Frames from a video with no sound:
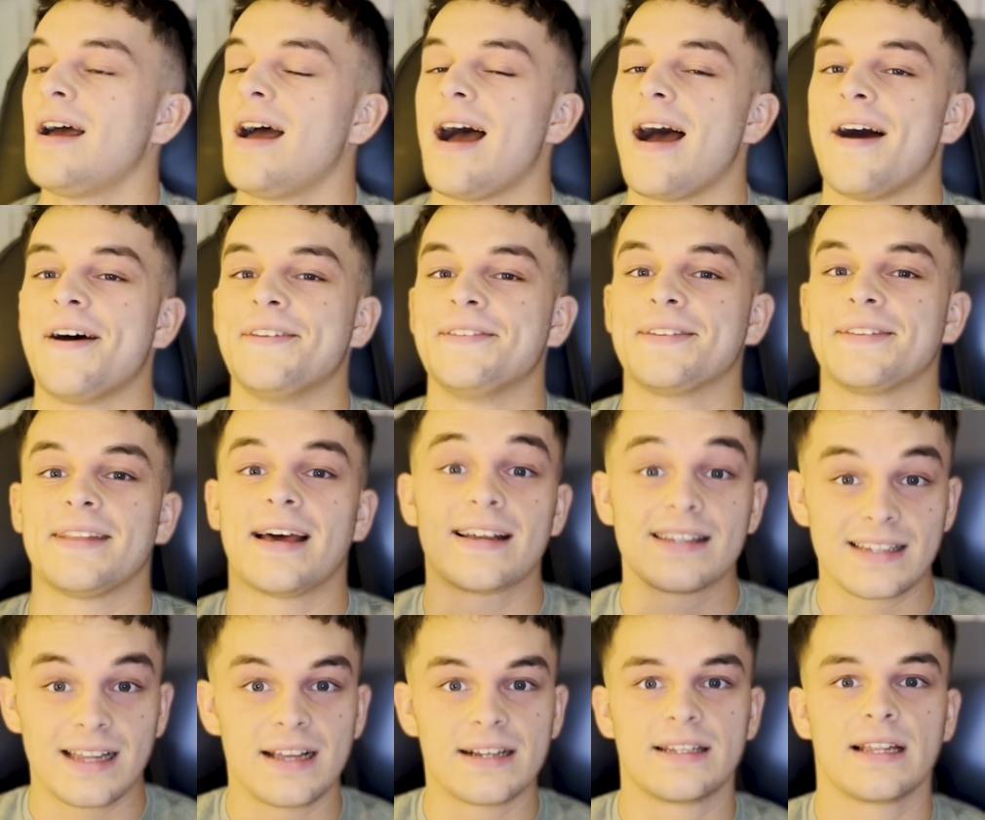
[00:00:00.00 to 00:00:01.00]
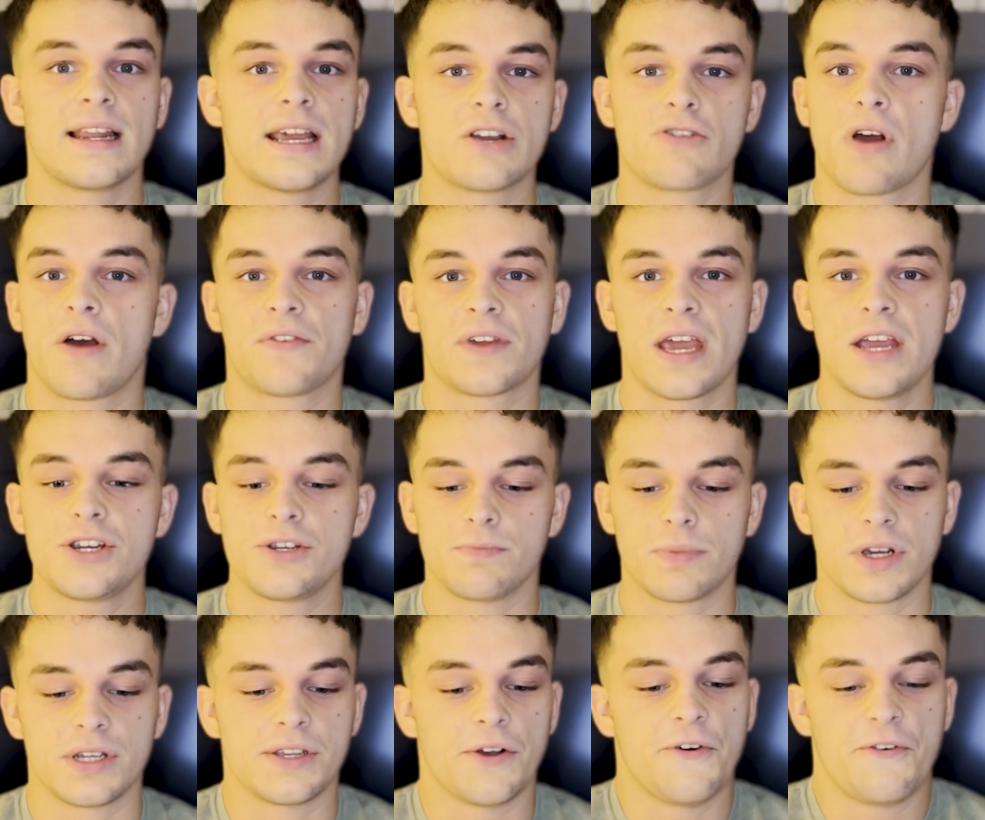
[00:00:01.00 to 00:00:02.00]
And that's like delayed gratification,
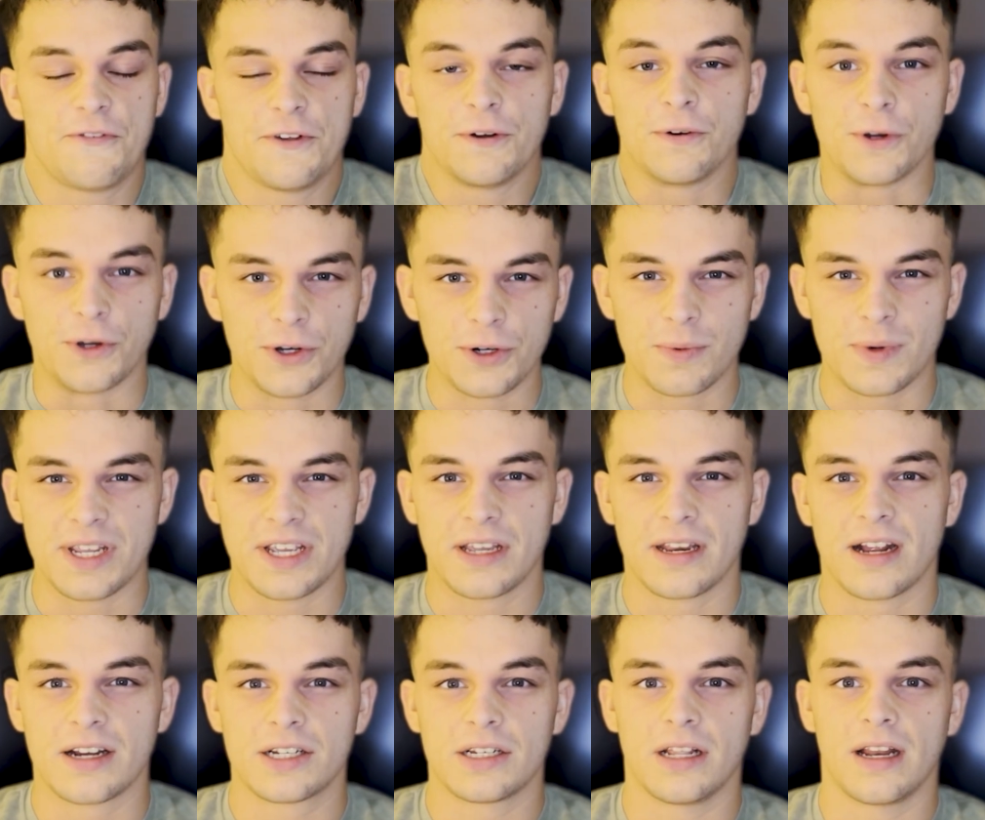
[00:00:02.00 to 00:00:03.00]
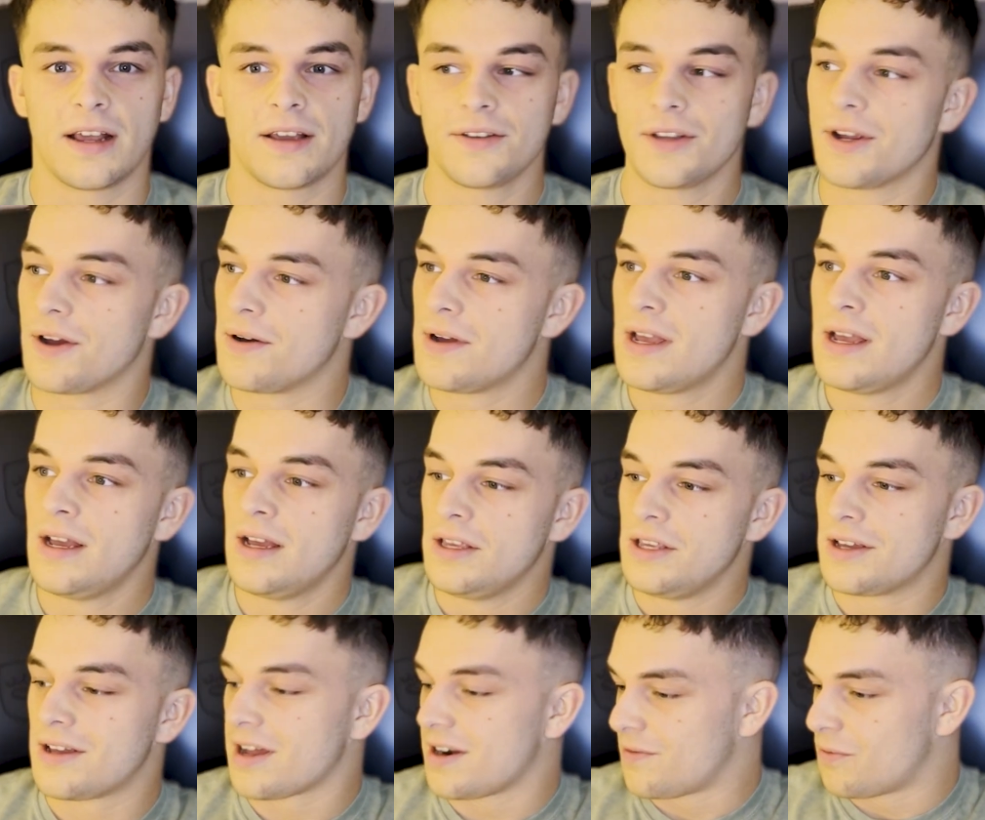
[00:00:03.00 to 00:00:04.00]
because it will feel good when you can actually, like, you know,
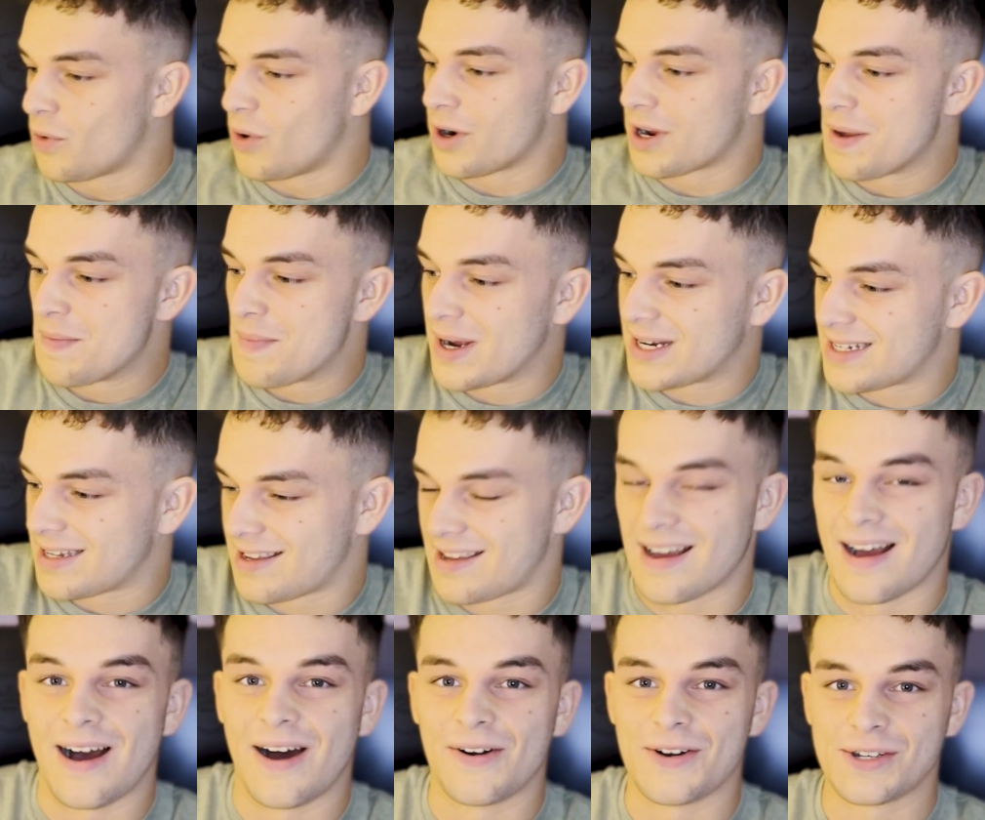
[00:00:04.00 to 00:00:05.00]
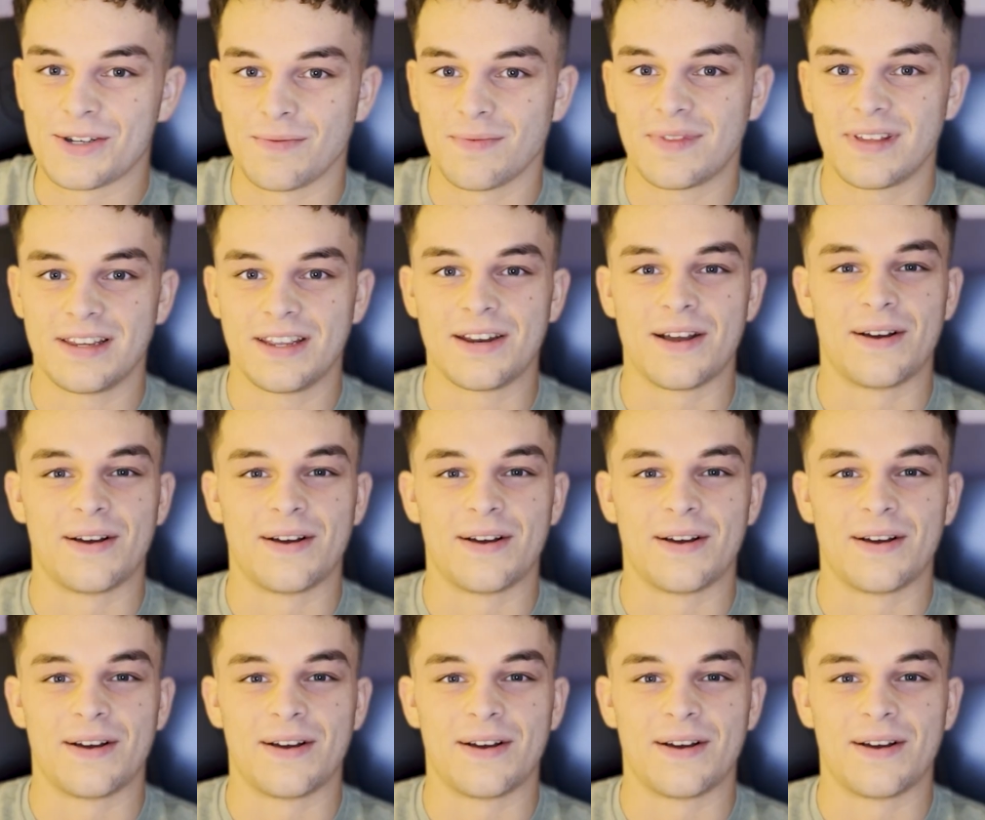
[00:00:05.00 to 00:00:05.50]
you kind of walking past a car or something, you